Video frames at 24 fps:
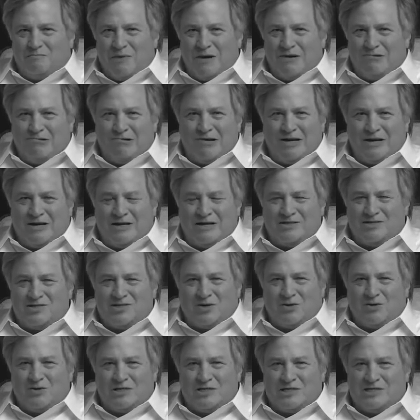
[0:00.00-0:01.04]
Perry
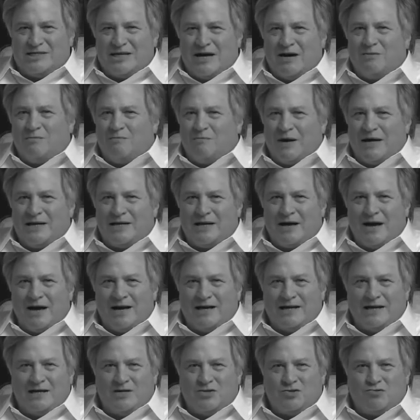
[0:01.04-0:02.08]
is a good soundbite
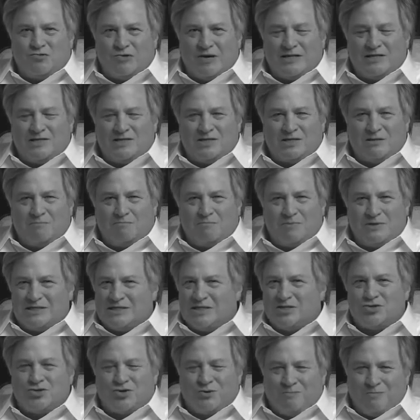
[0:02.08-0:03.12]
guy, and he's read some
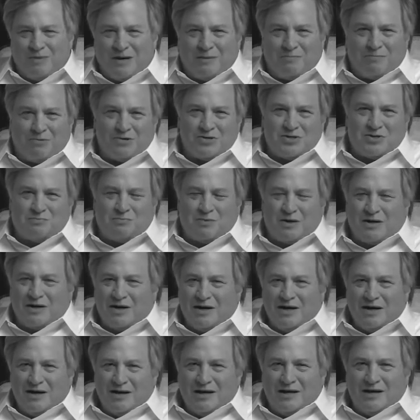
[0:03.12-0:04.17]
position papers, but